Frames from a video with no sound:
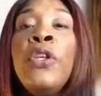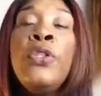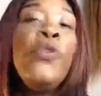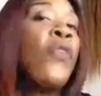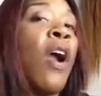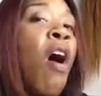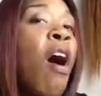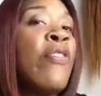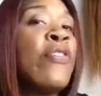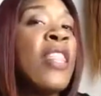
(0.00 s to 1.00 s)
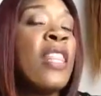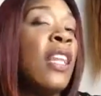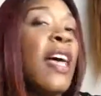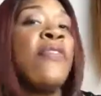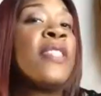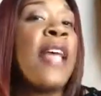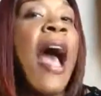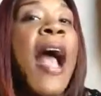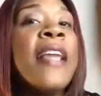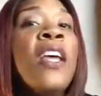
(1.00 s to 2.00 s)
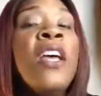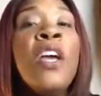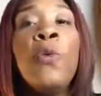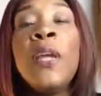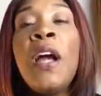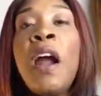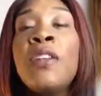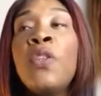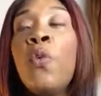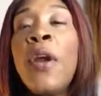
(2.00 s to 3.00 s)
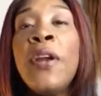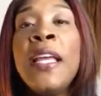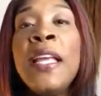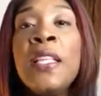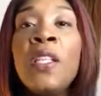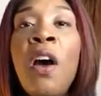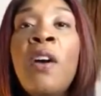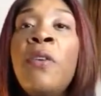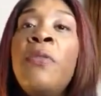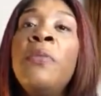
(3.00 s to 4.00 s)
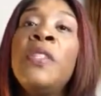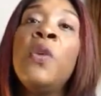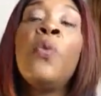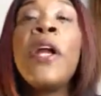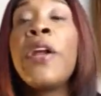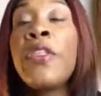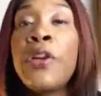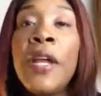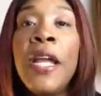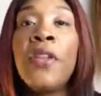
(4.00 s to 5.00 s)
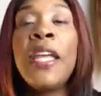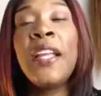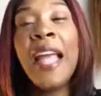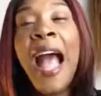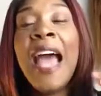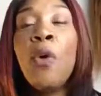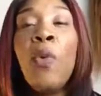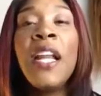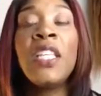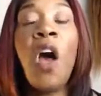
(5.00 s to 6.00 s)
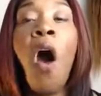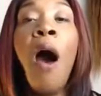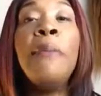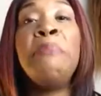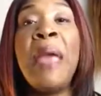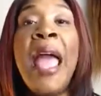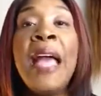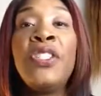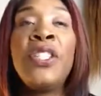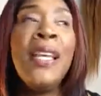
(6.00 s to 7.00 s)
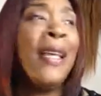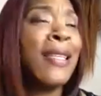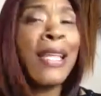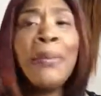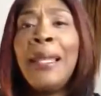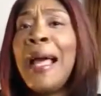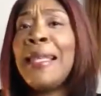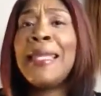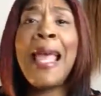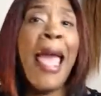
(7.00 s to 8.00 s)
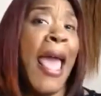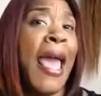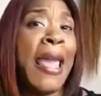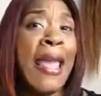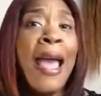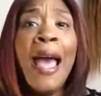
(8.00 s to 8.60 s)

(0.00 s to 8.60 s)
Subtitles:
too far off in the left side in regards to wearing an install to wearing their hair. They kind of want it to all match. Some clients say, hey,